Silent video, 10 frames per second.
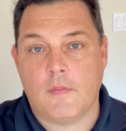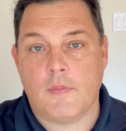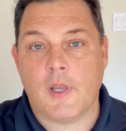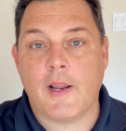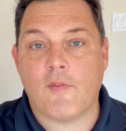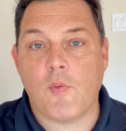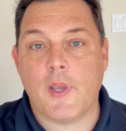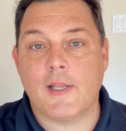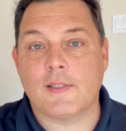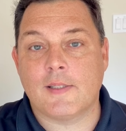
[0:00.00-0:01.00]
The
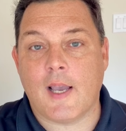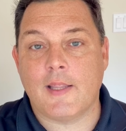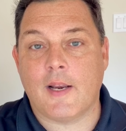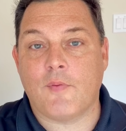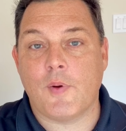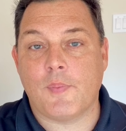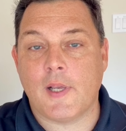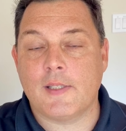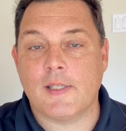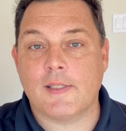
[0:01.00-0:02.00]
government has said that if we
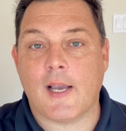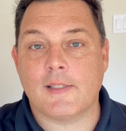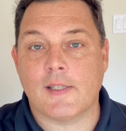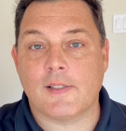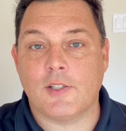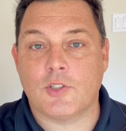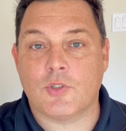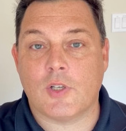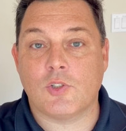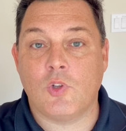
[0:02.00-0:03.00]
place these assets in the
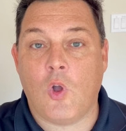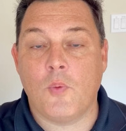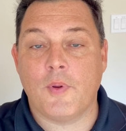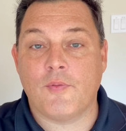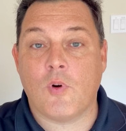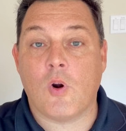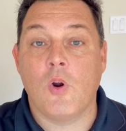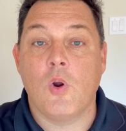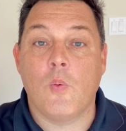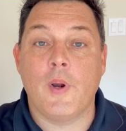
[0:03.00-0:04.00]
trust long before
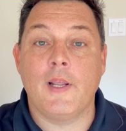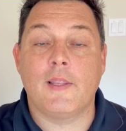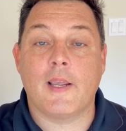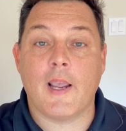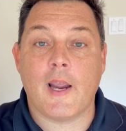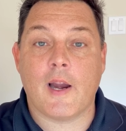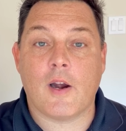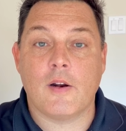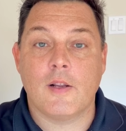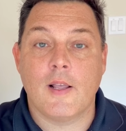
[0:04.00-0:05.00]
we need the
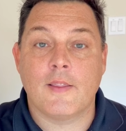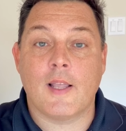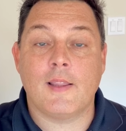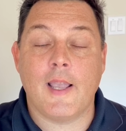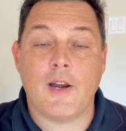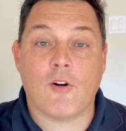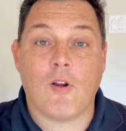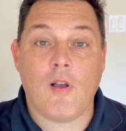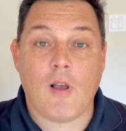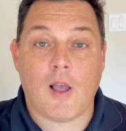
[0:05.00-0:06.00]
care, that later
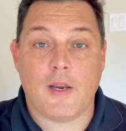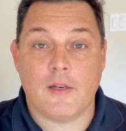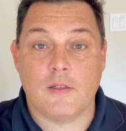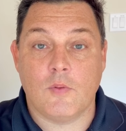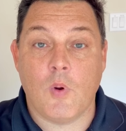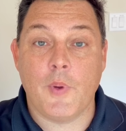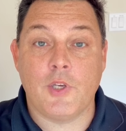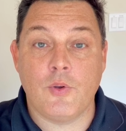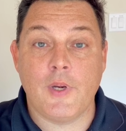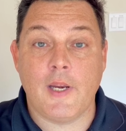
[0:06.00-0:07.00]
on, when we
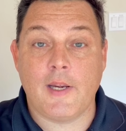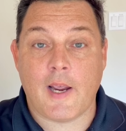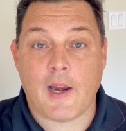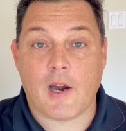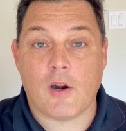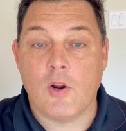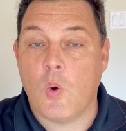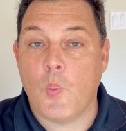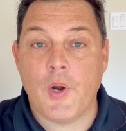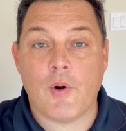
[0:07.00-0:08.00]
do need care,
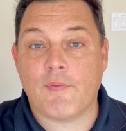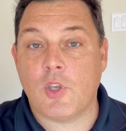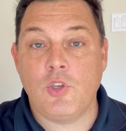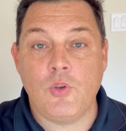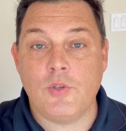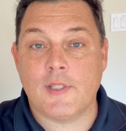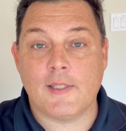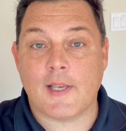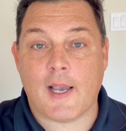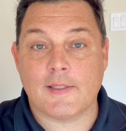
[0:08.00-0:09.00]
we don't have to use
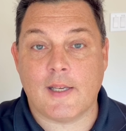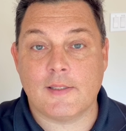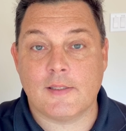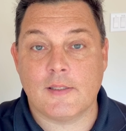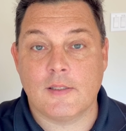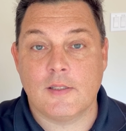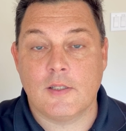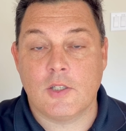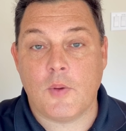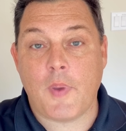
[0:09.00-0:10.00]
these assets
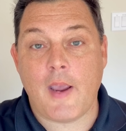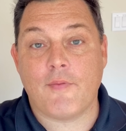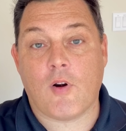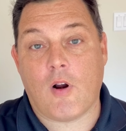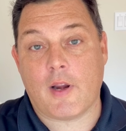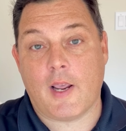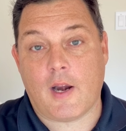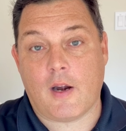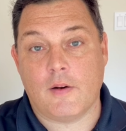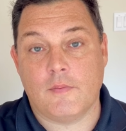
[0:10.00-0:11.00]
to pay for our care.